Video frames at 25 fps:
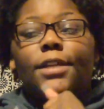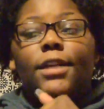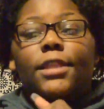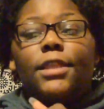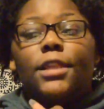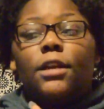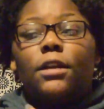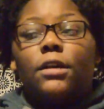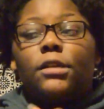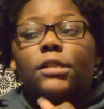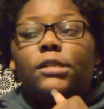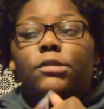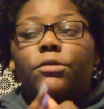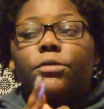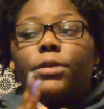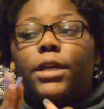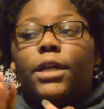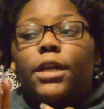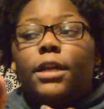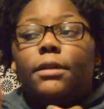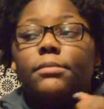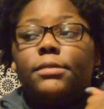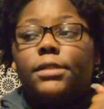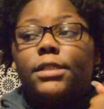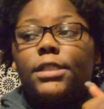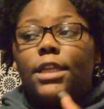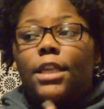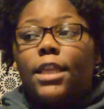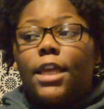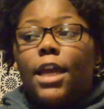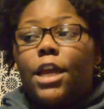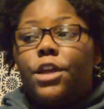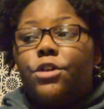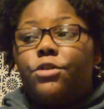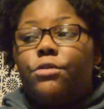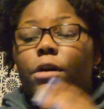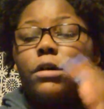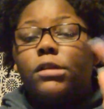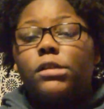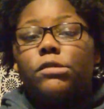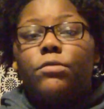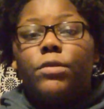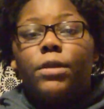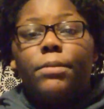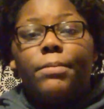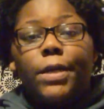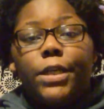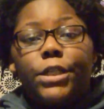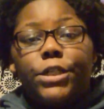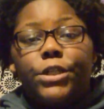And then also when it comes to that, you also
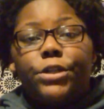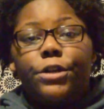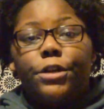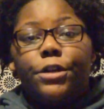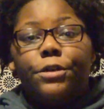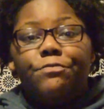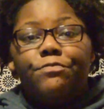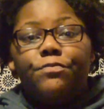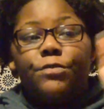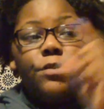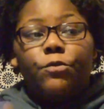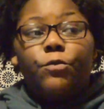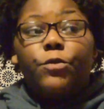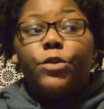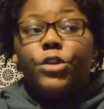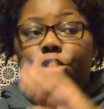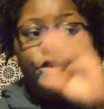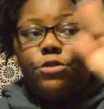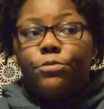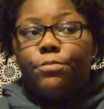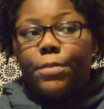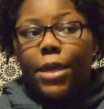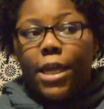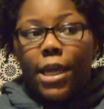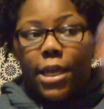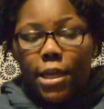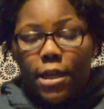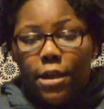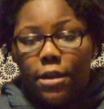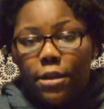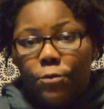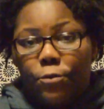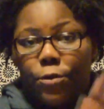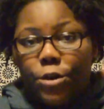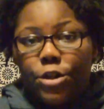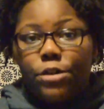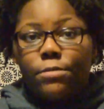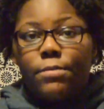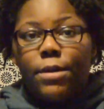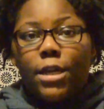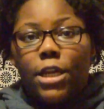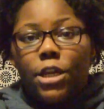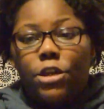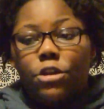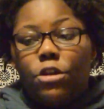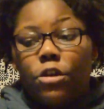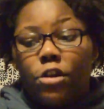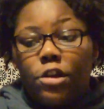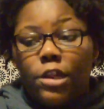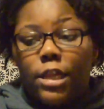want to make sure when you're making
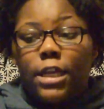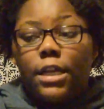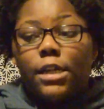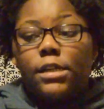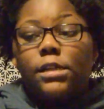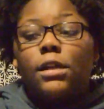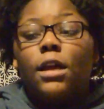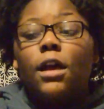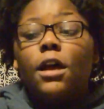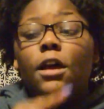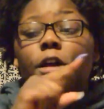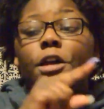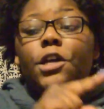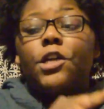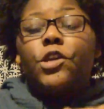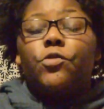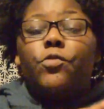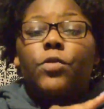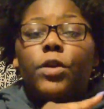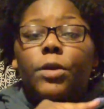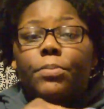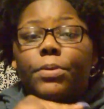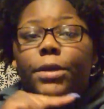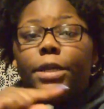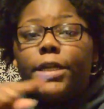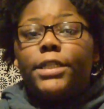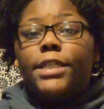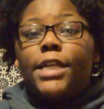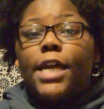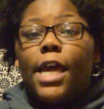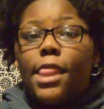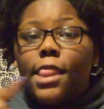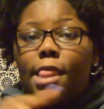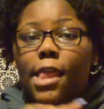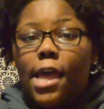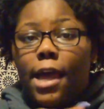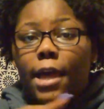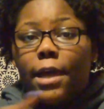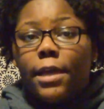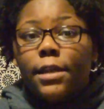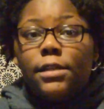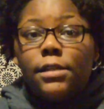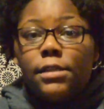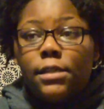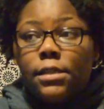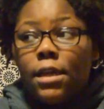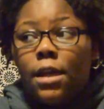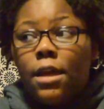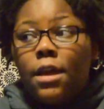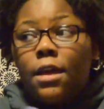your list, you want to put
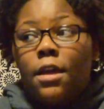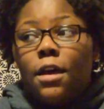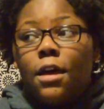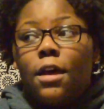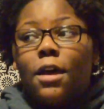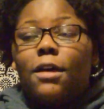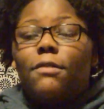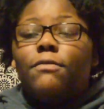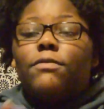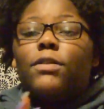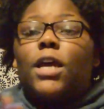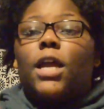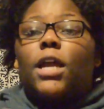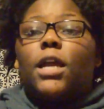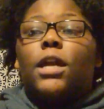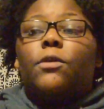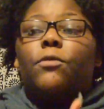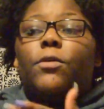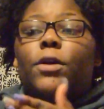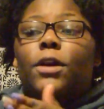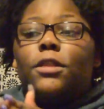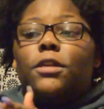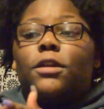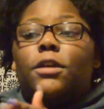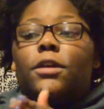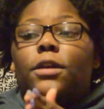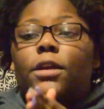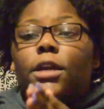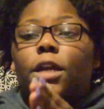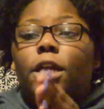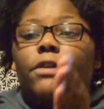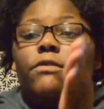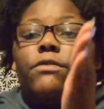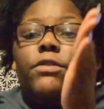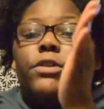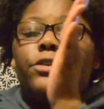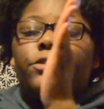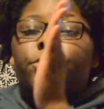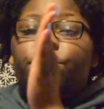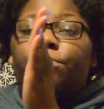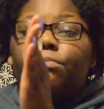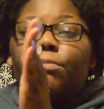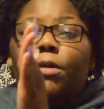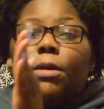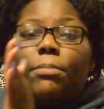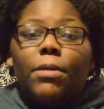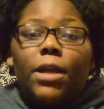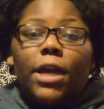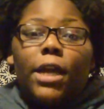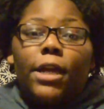deadlines of like whether if you're
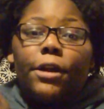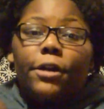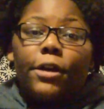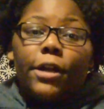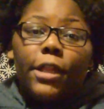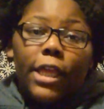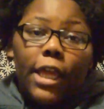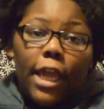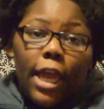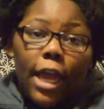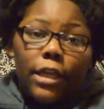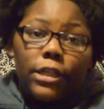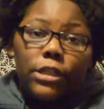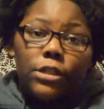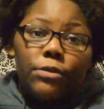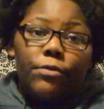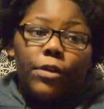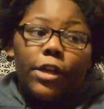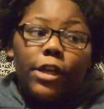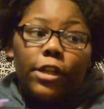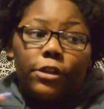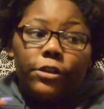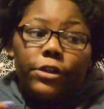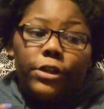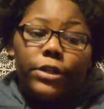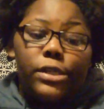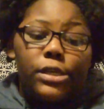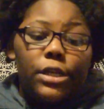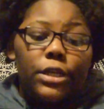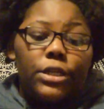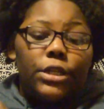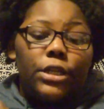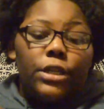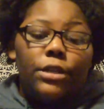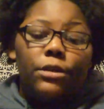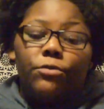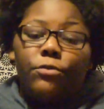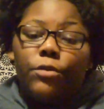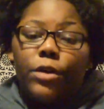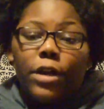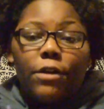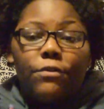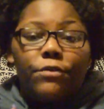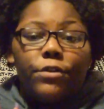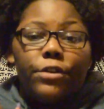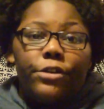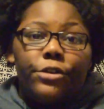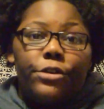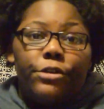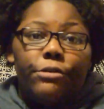applying early action, regular decision,
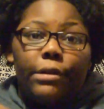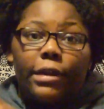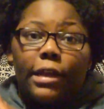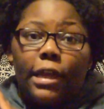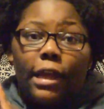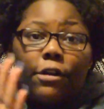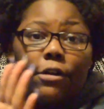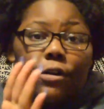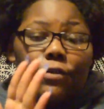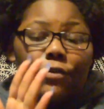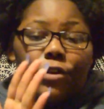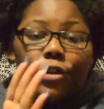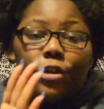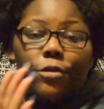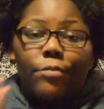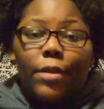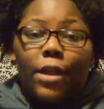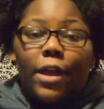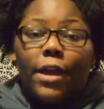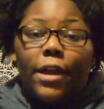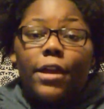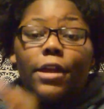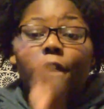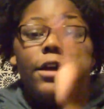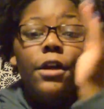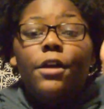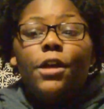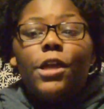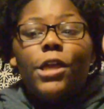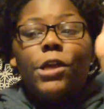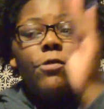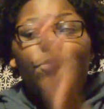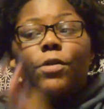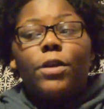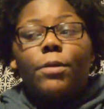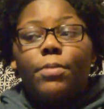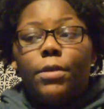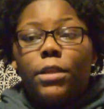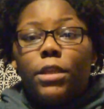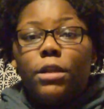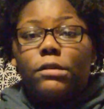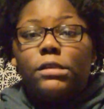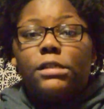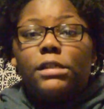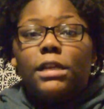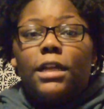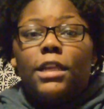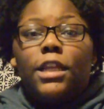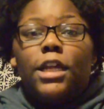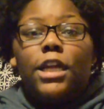whatever you're doing, however you're applying, you want to put
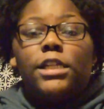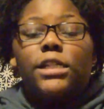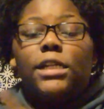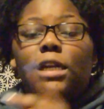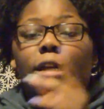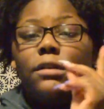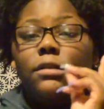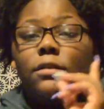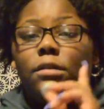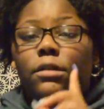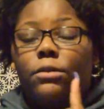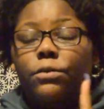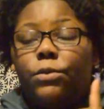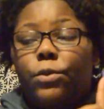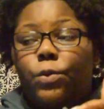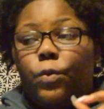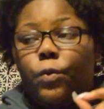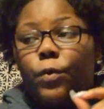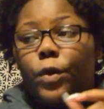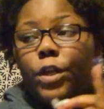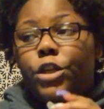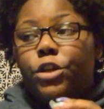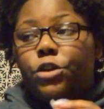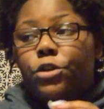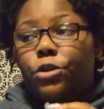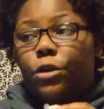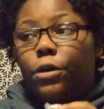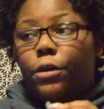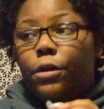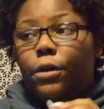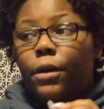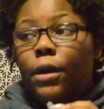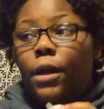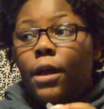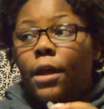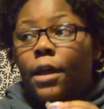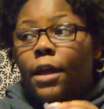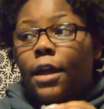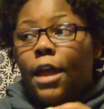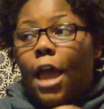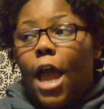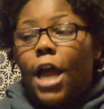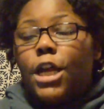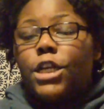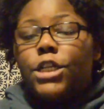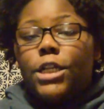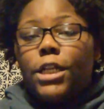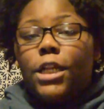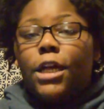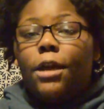those deadlines down so when you're
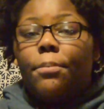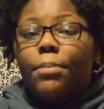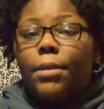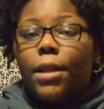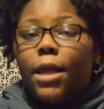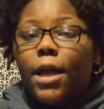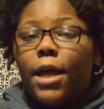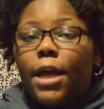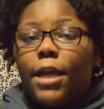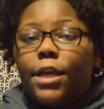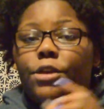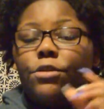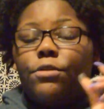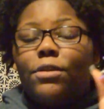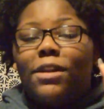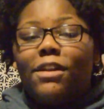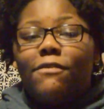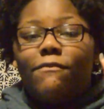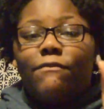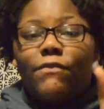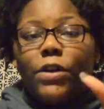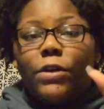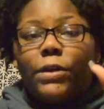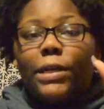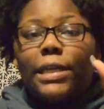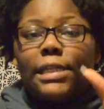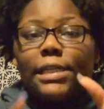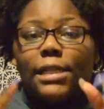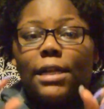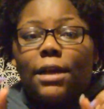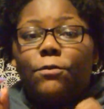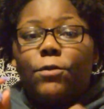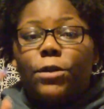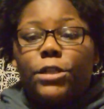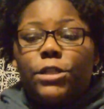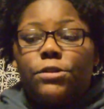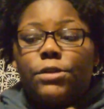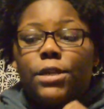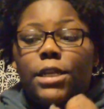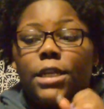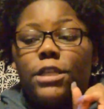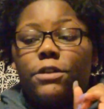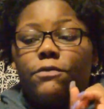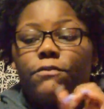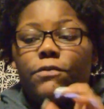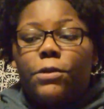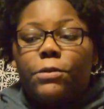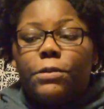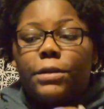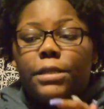actually applying, you can focus on what you need
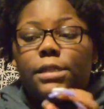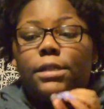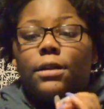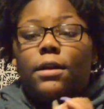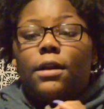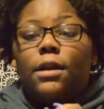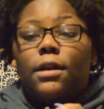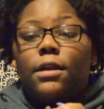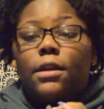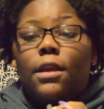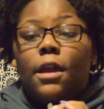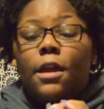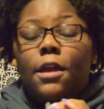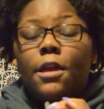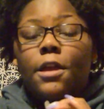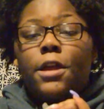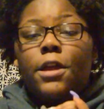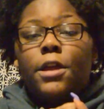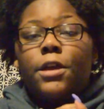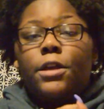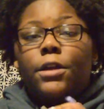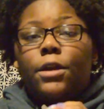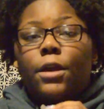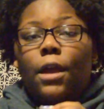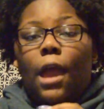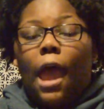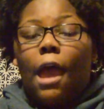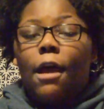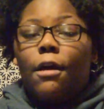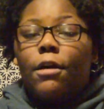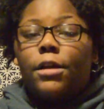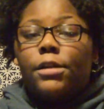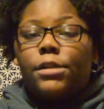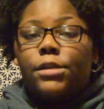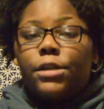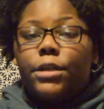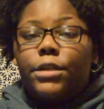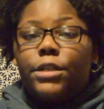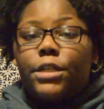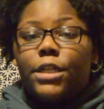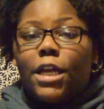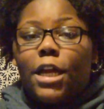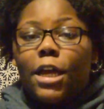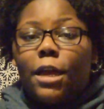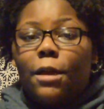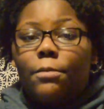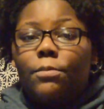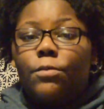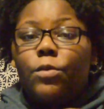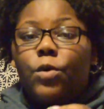to focus on at a certain
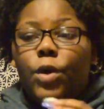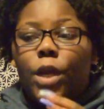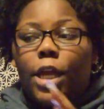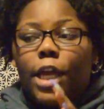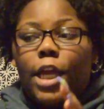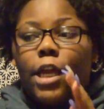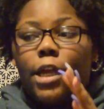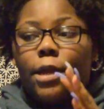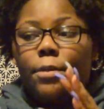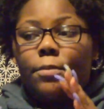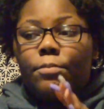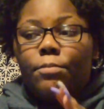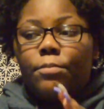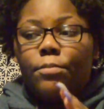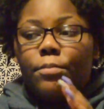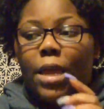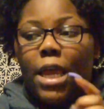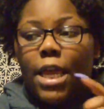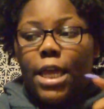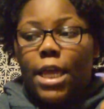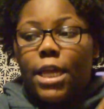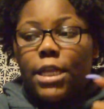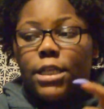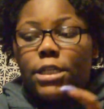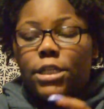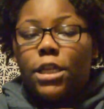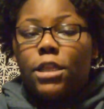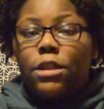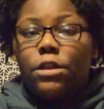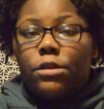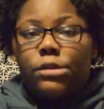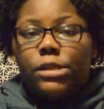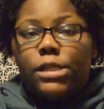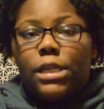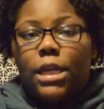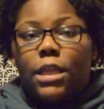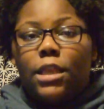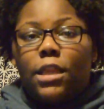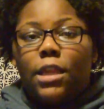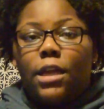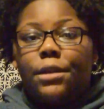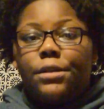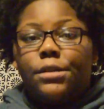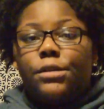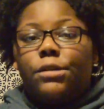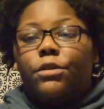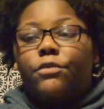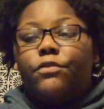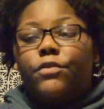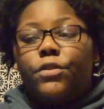time and make it to those
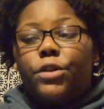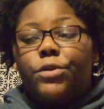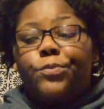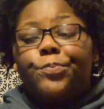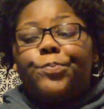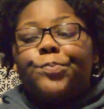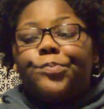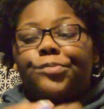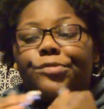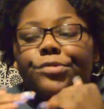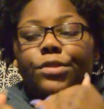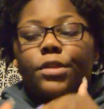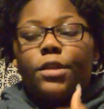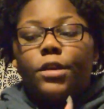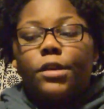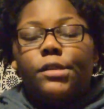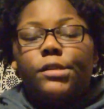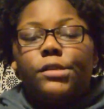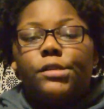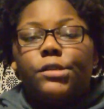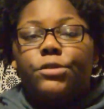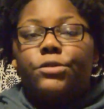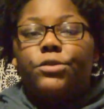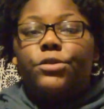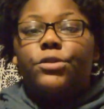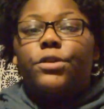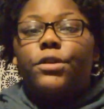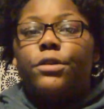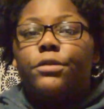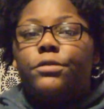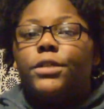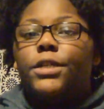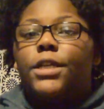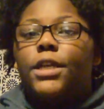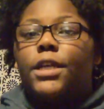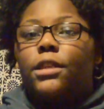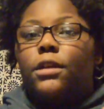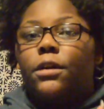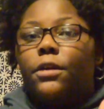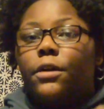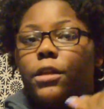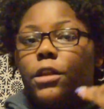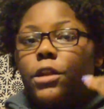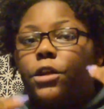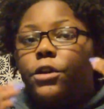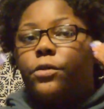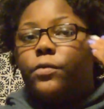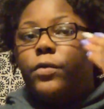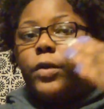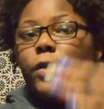deadlines. So you know to get the
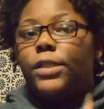earlier